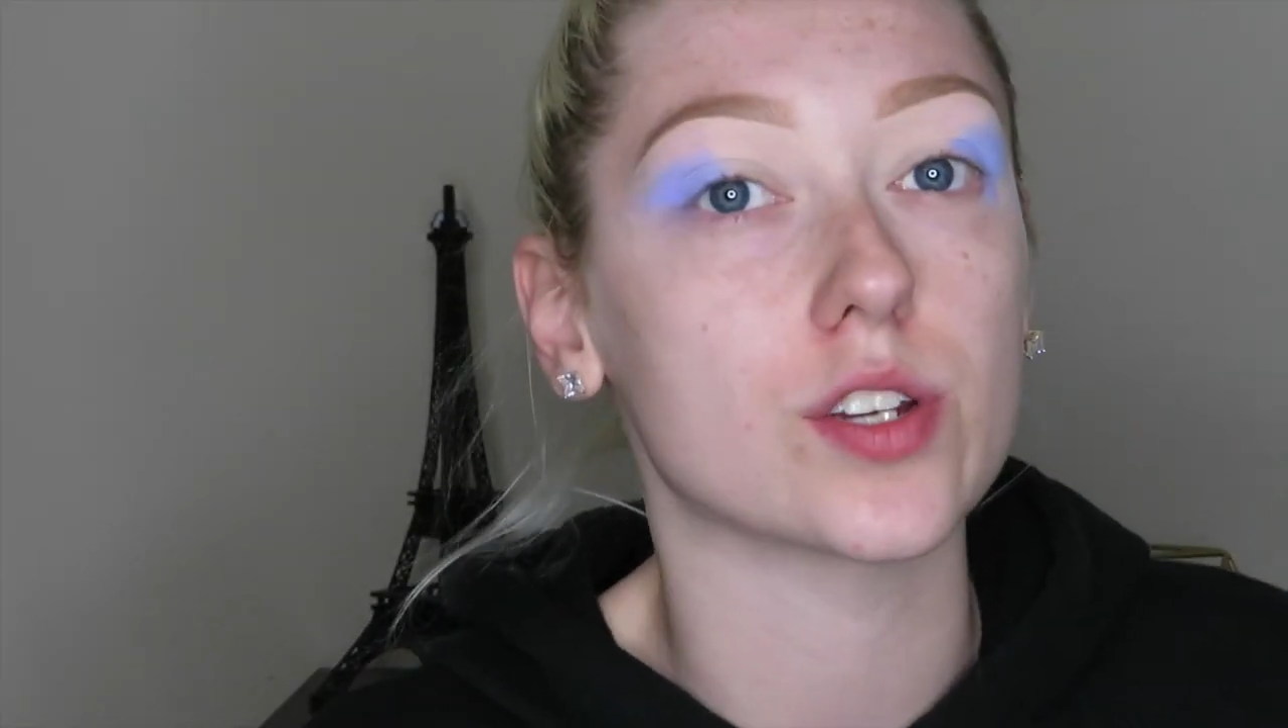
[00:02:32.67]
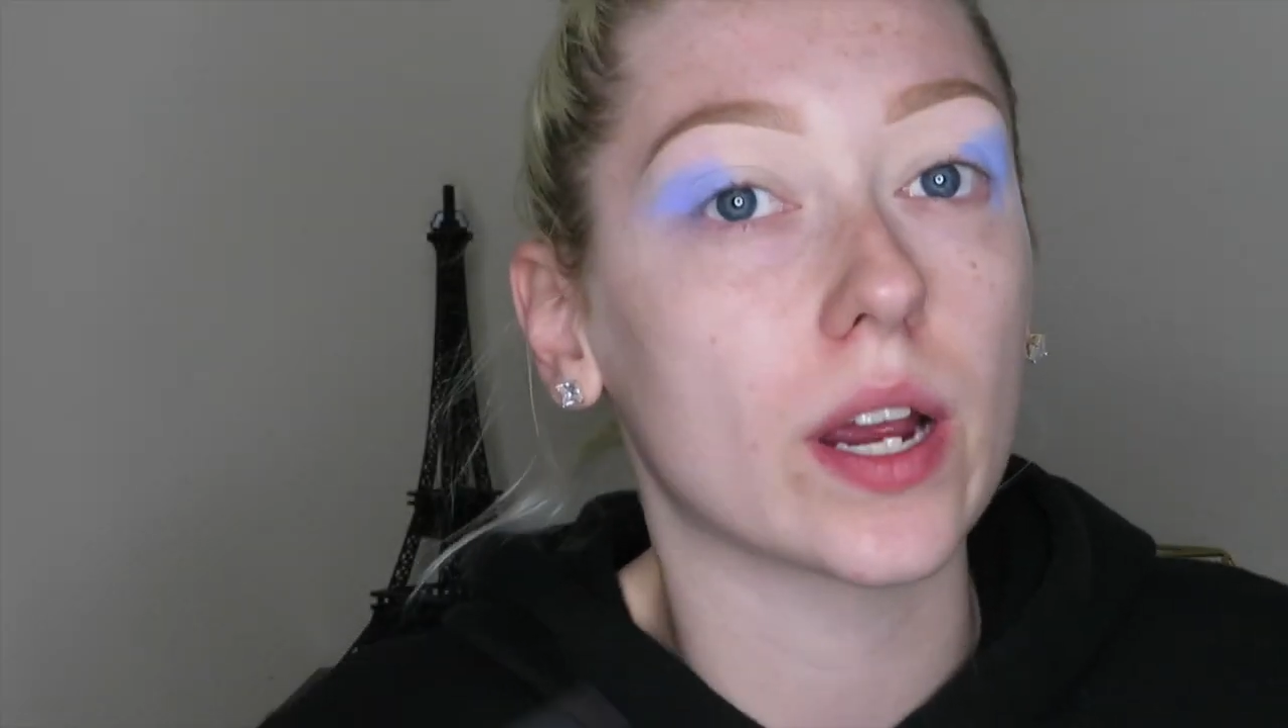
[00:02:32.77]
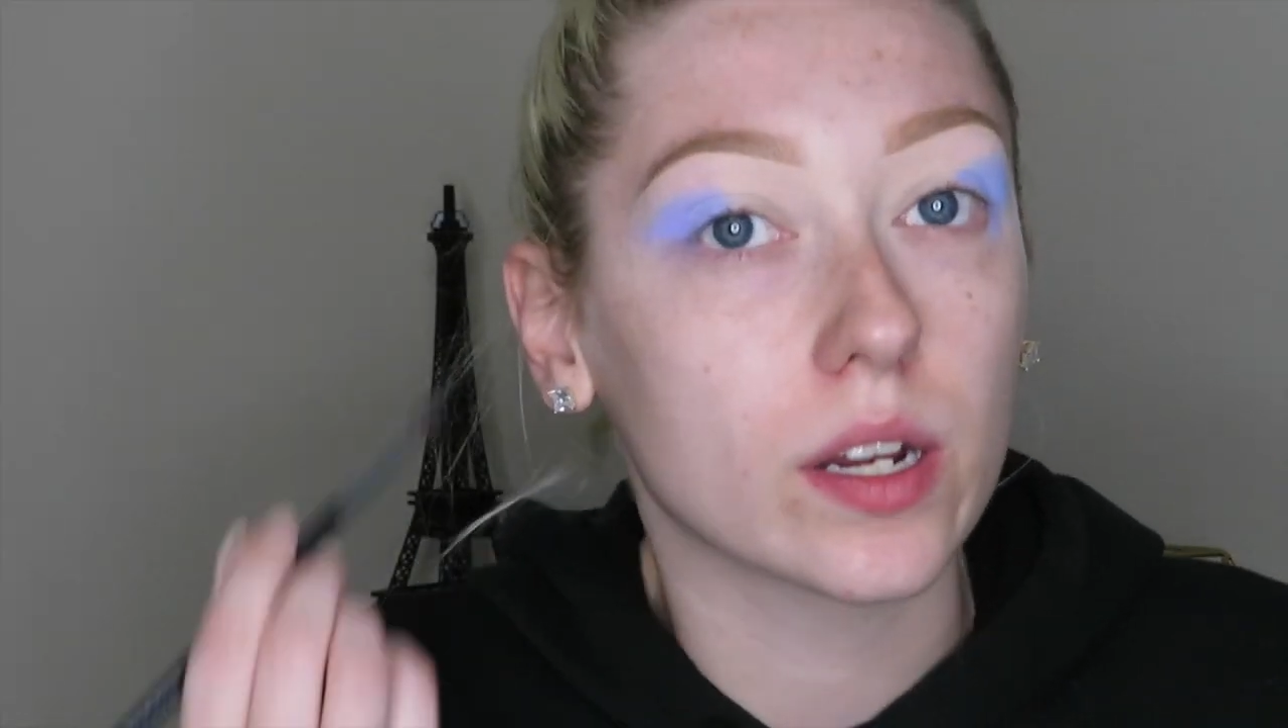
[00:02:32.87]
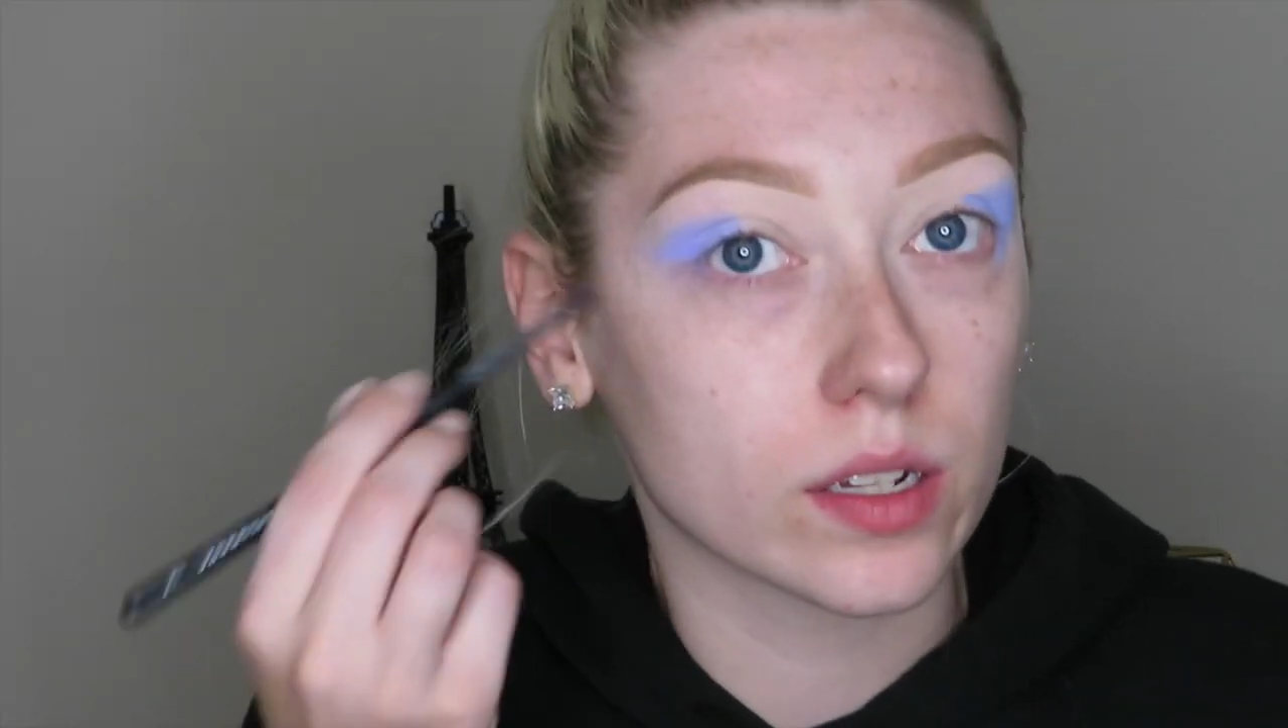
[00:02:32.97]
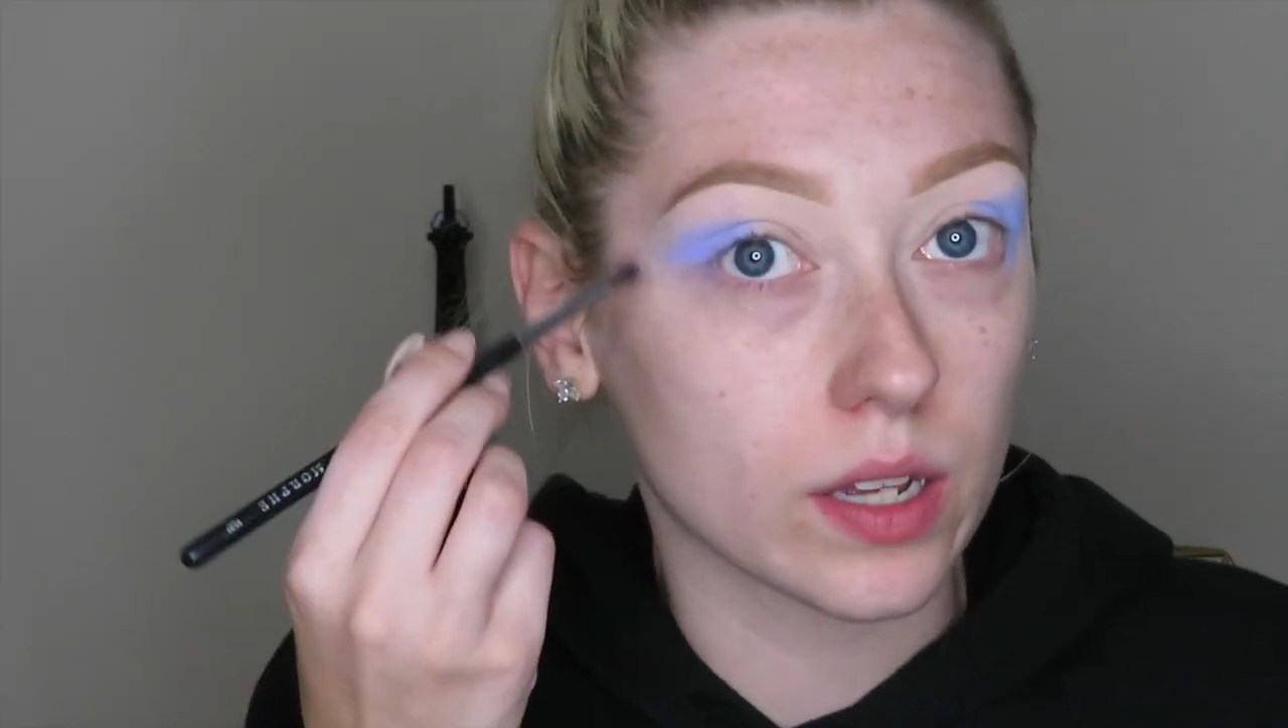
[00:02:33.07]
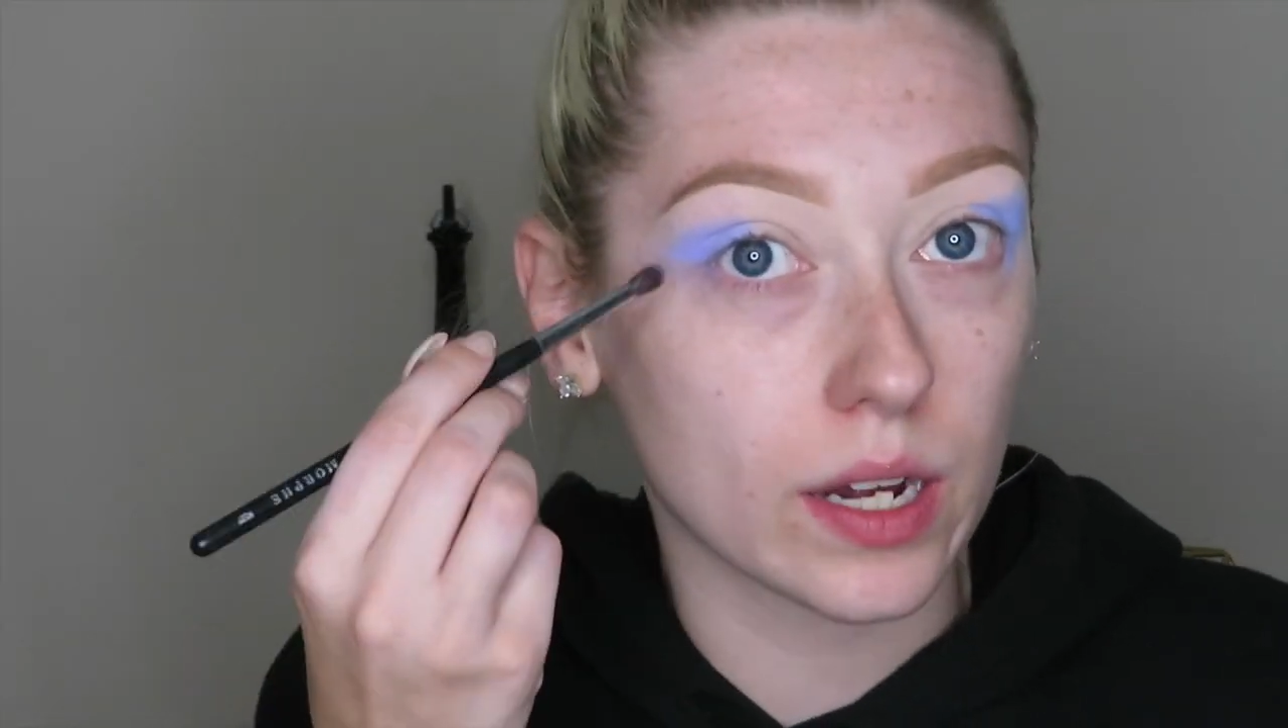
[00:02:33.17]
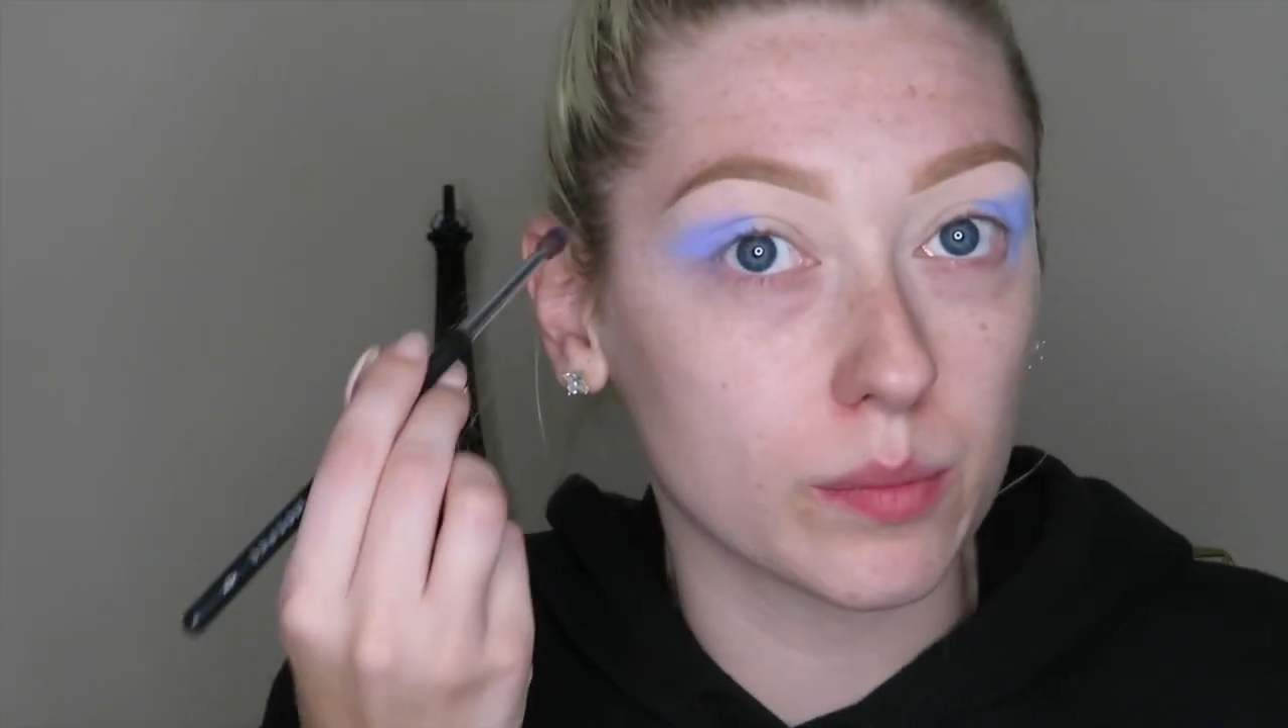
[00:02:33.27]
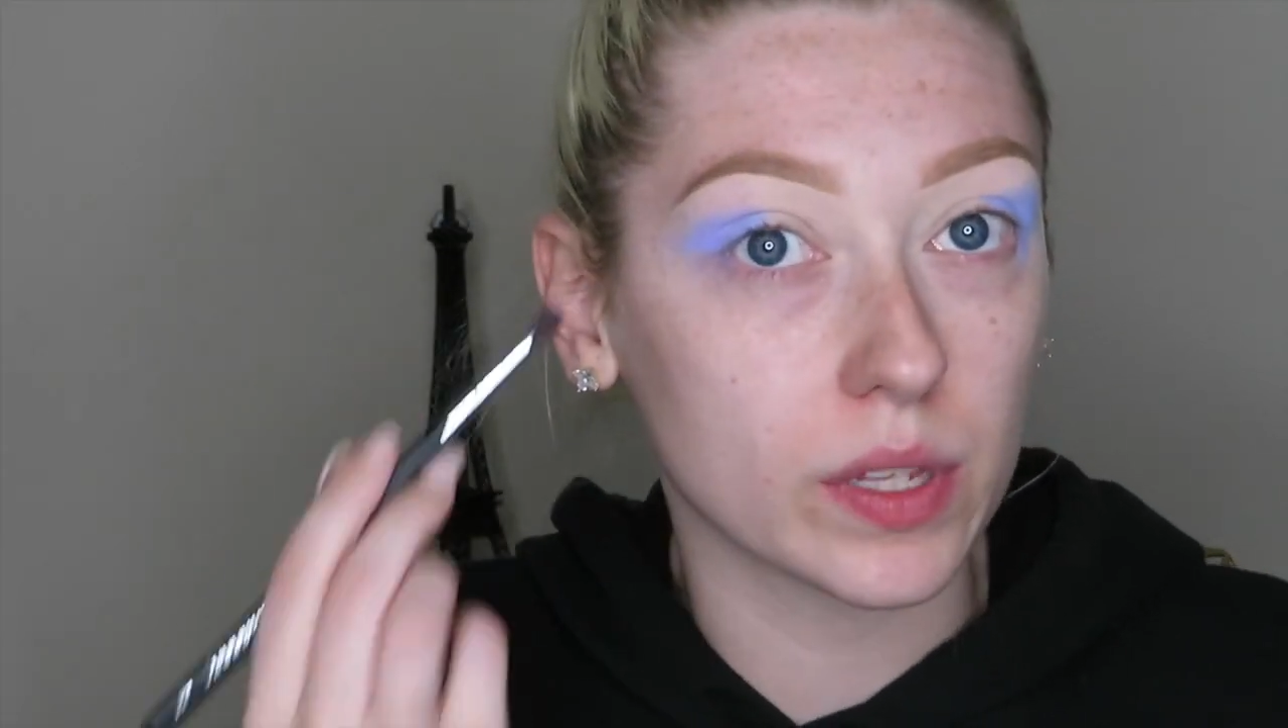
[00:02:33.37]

try to kind